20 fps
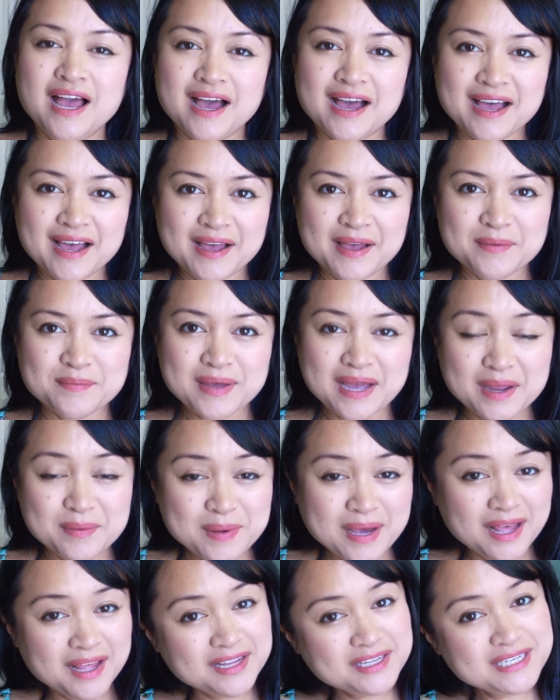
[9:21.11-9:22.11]
I
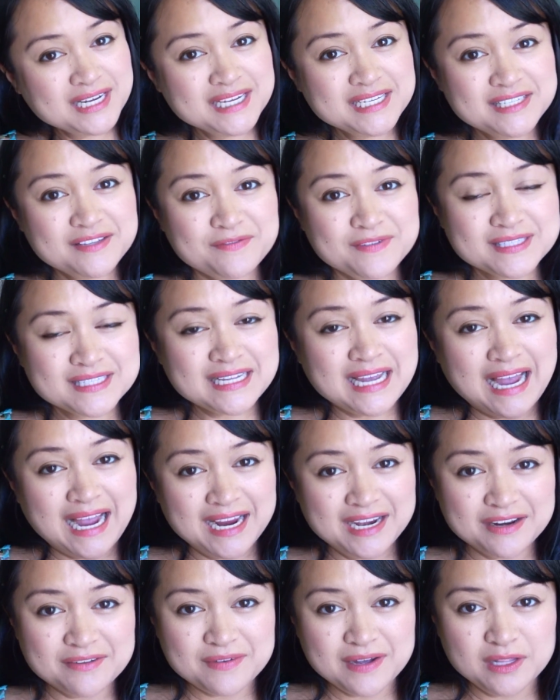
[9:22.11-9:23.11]
apologize if it's
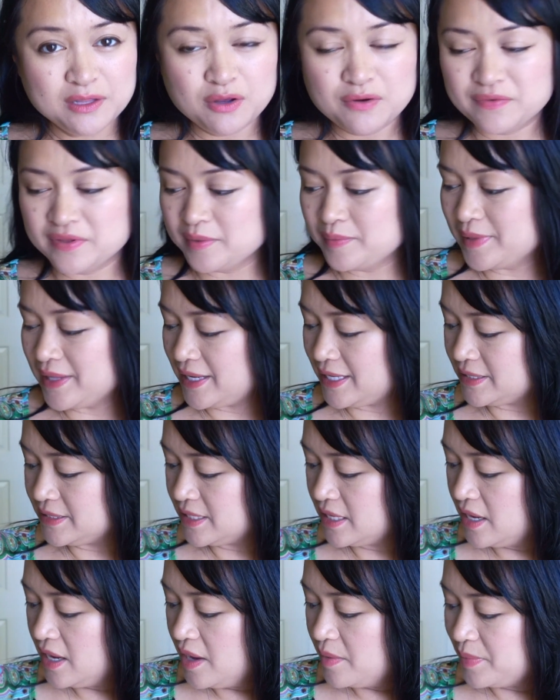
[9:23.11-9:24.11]
kind of all over the place,
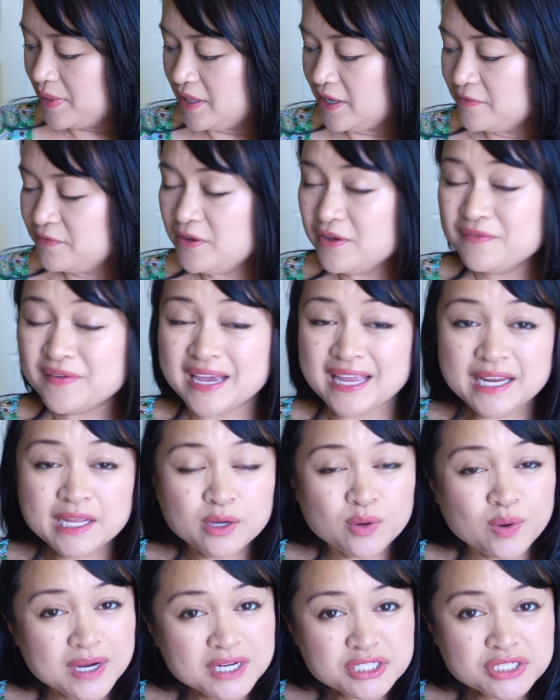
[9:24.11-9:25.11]
but if you have any
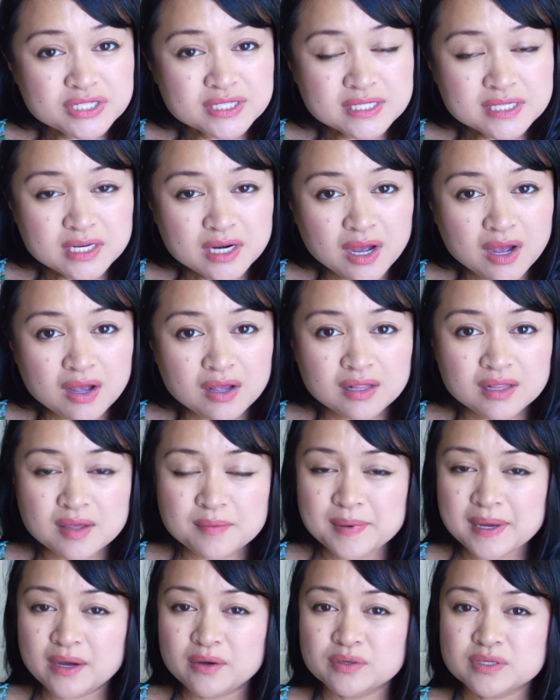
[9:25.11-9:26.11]
questions at all
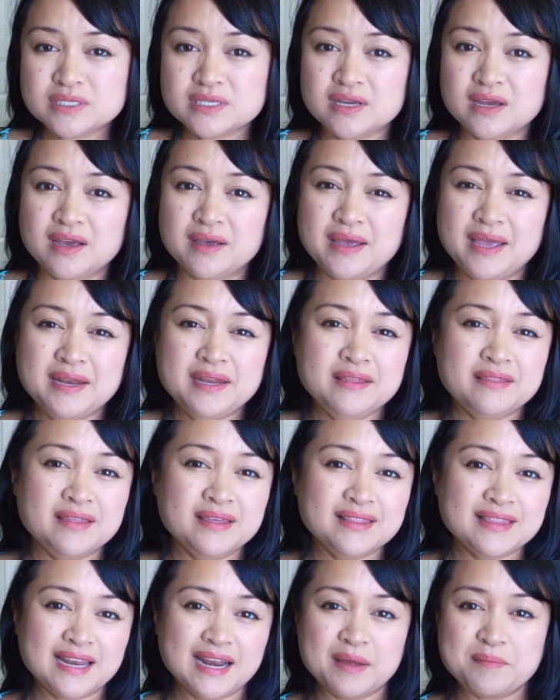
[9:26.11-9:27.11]
about
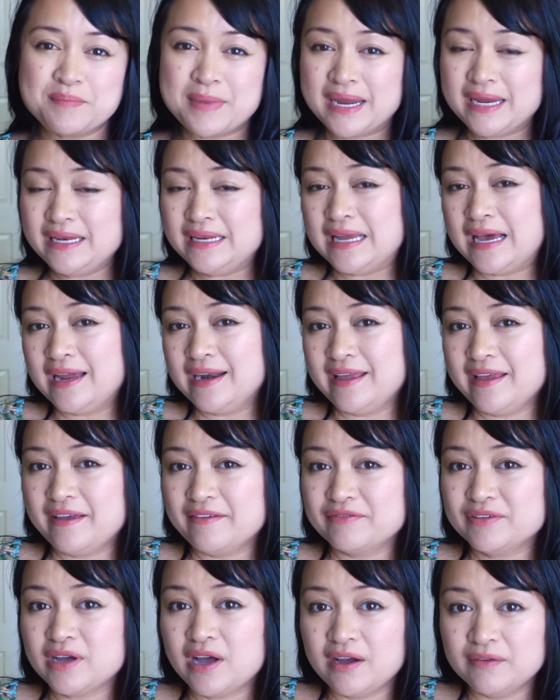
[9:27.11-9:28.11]
anything that I might not
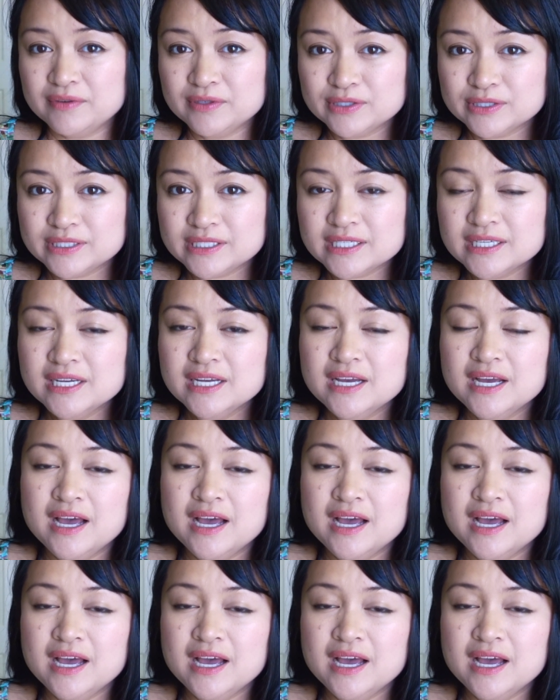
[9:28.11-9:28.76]
have covered,